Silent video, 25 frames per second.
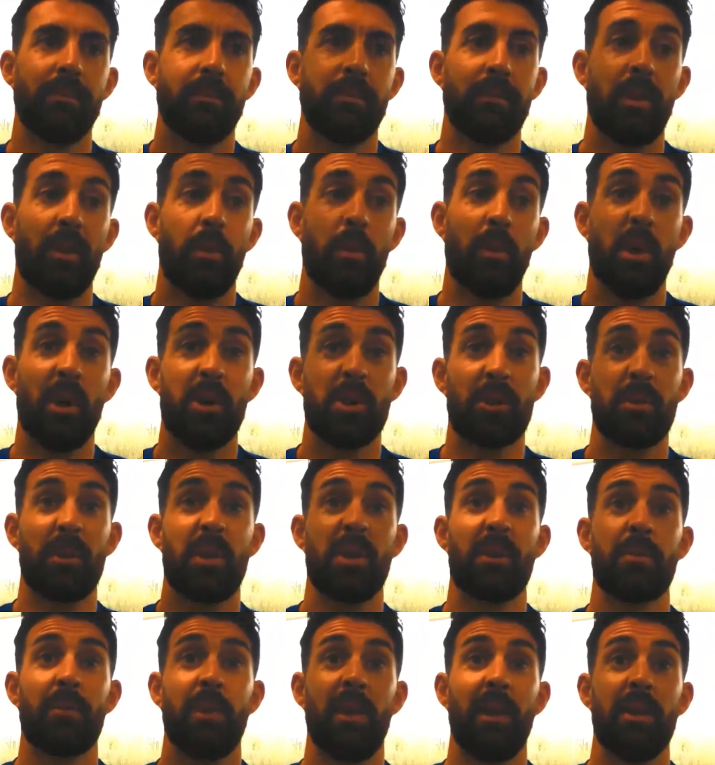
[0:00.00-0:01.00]
the worst
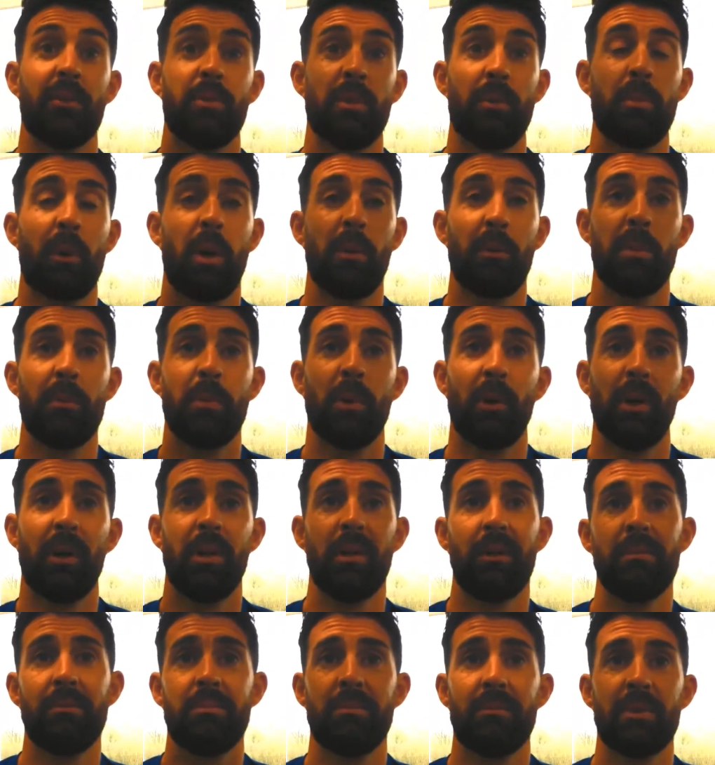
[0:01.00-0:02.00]
displays we probably put
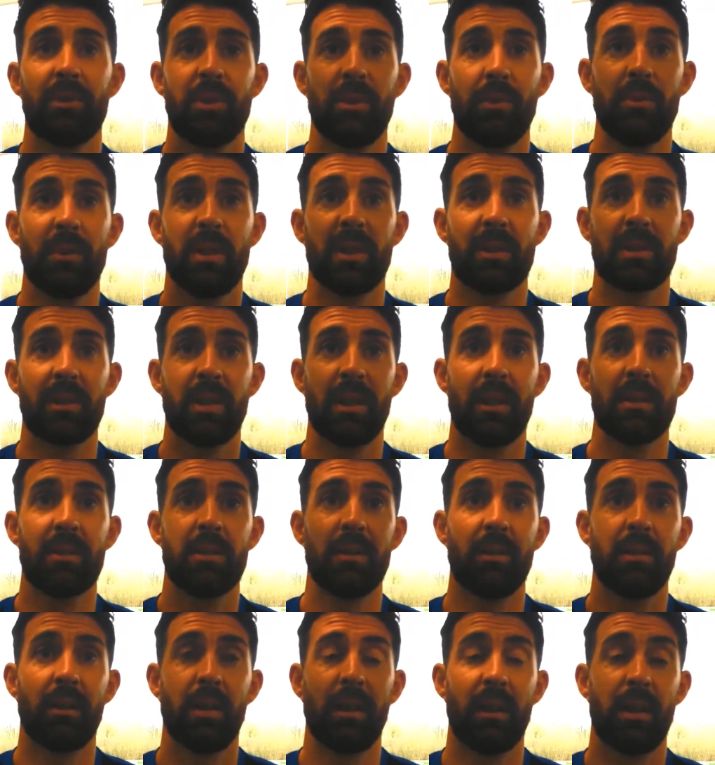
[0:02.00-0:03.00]
in during this
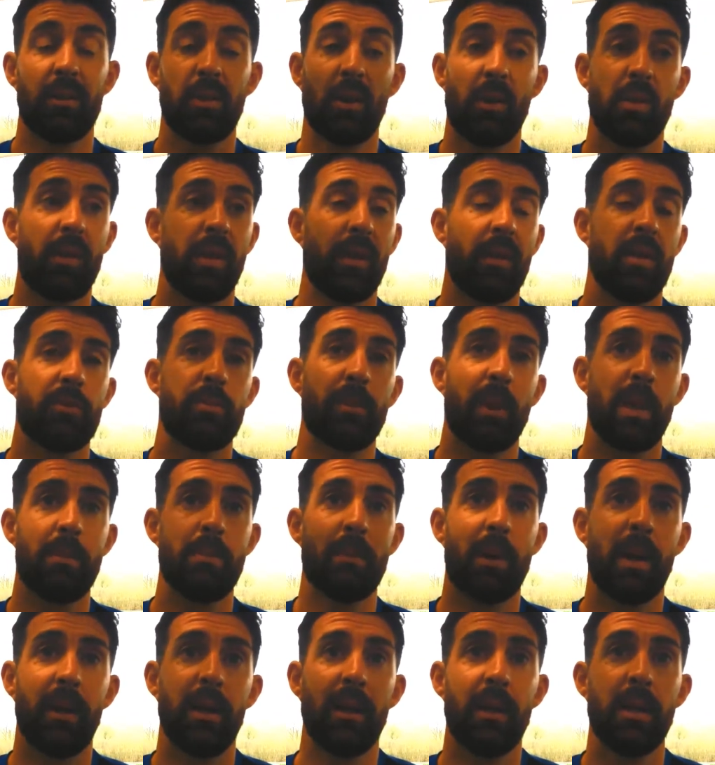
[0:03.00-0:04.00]
season, and I don't think there's been
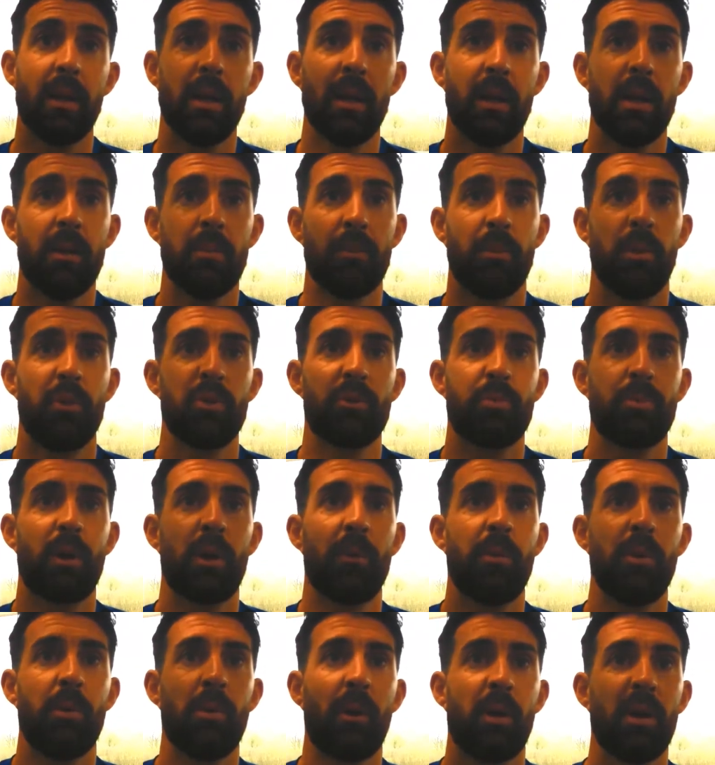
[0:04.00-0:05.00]
many, but it was
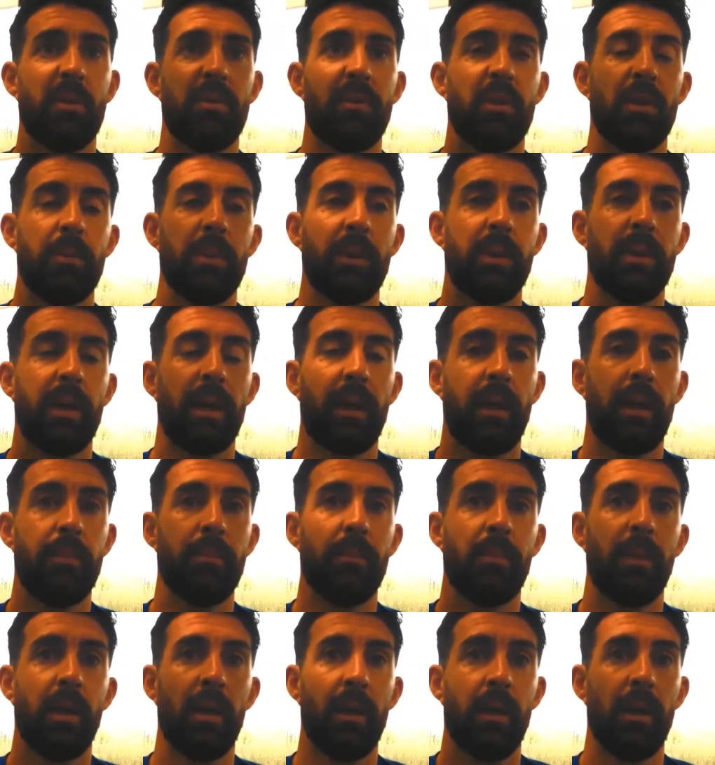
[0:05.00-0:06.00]
probably one of them, and
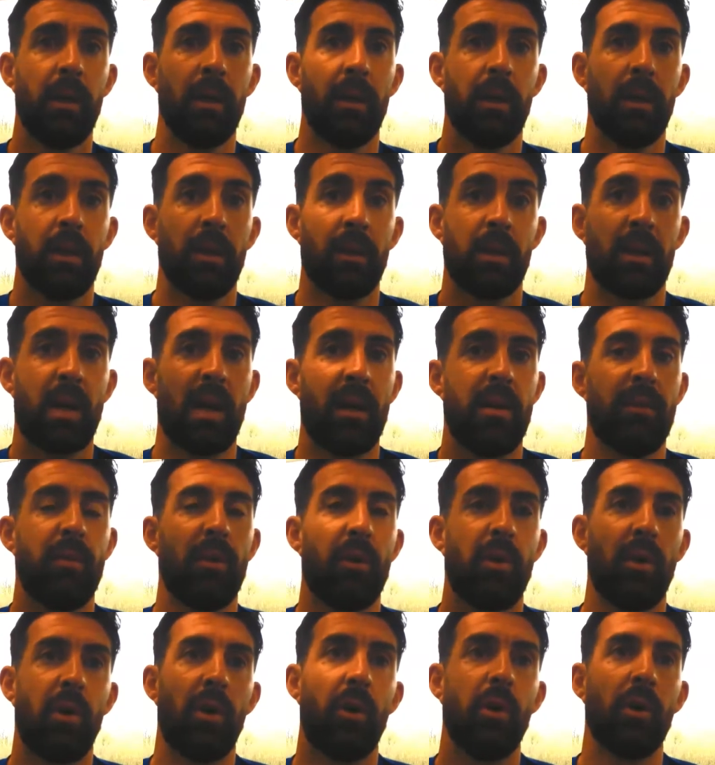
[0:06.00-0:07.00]
kind of
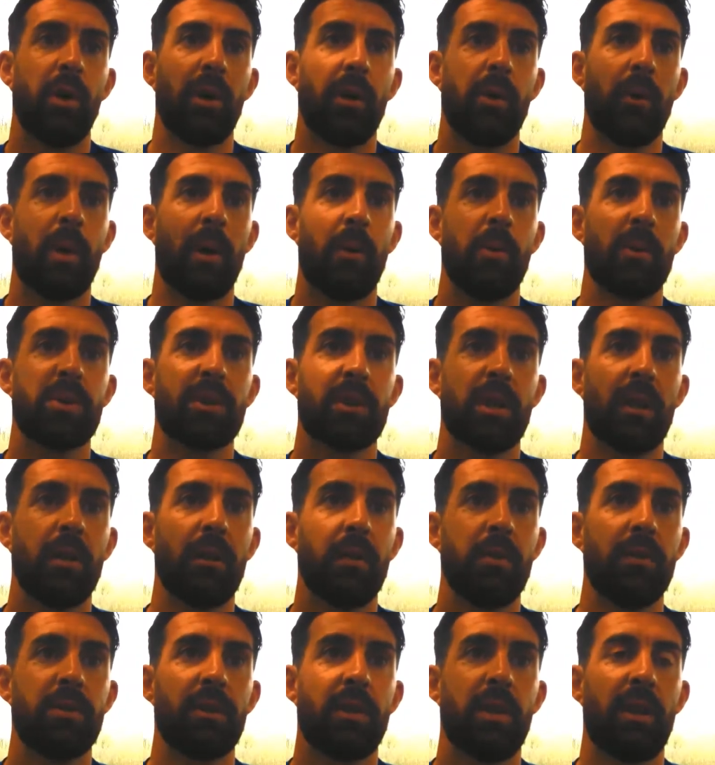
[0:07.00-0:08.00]
owe it to
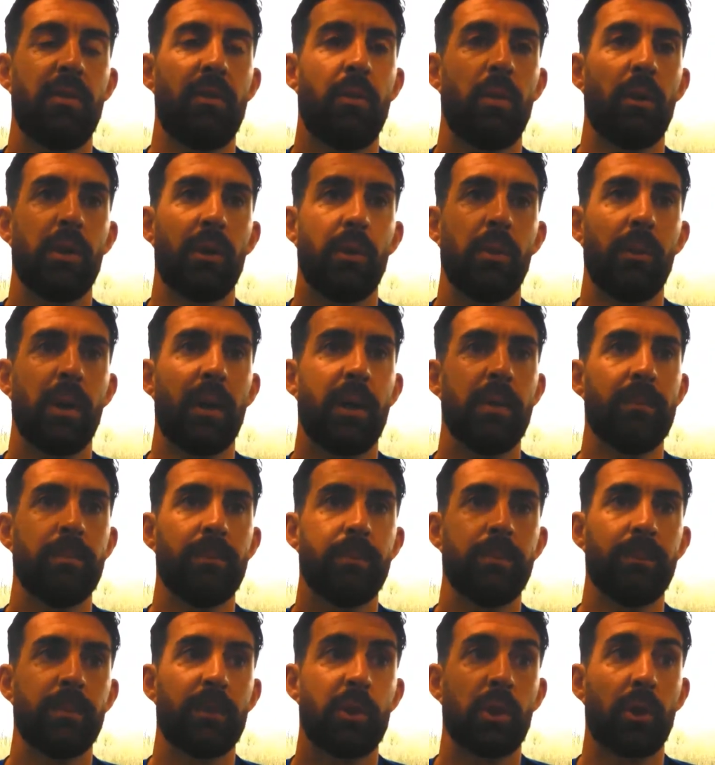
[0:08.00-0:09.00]
ourselves and everyone
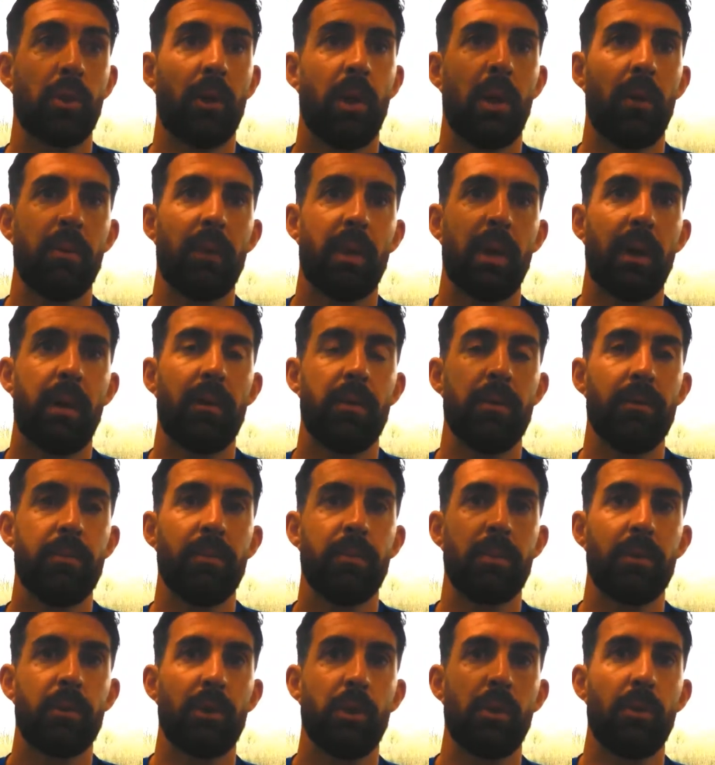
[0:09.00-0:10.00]
to go out there
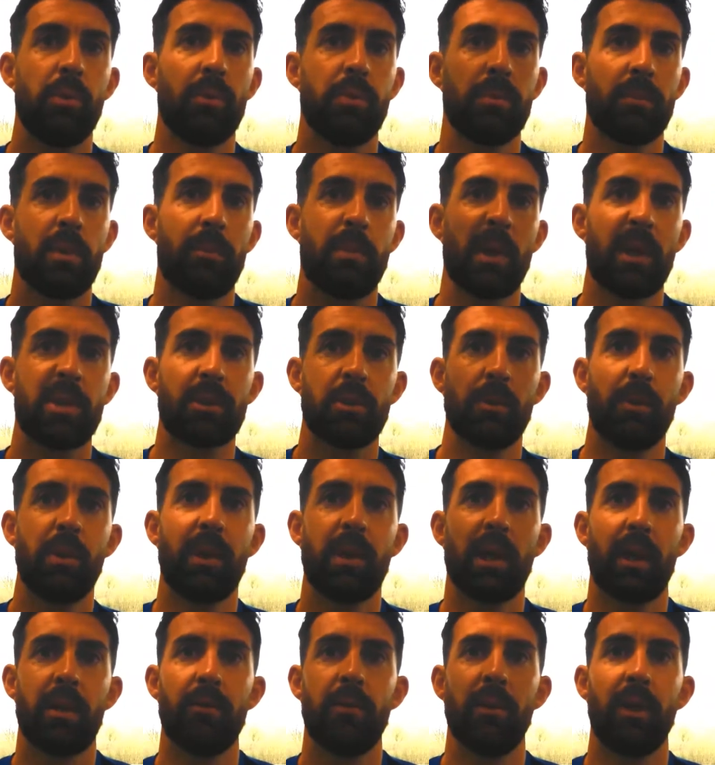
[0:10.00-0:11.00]
and do the best that we
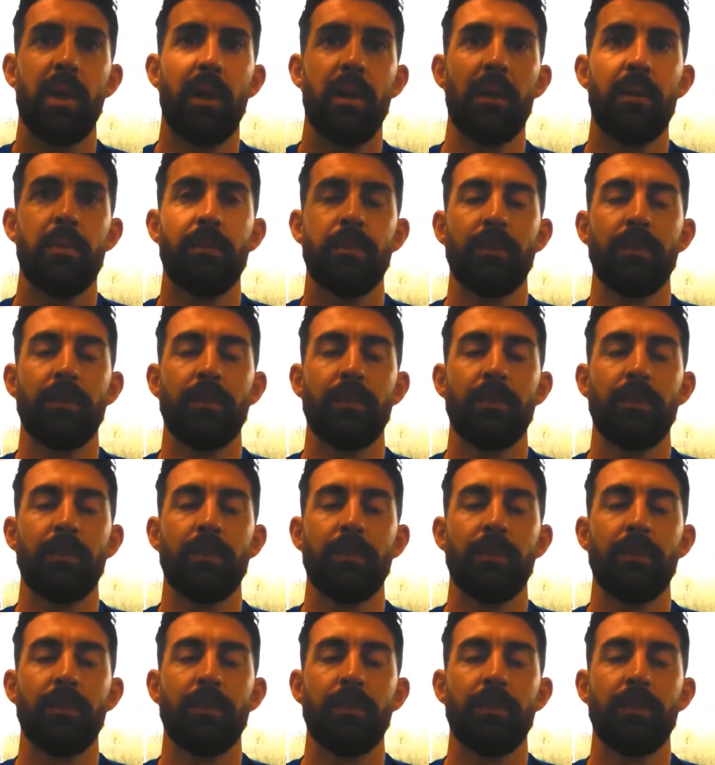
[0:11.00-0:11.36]
can, really.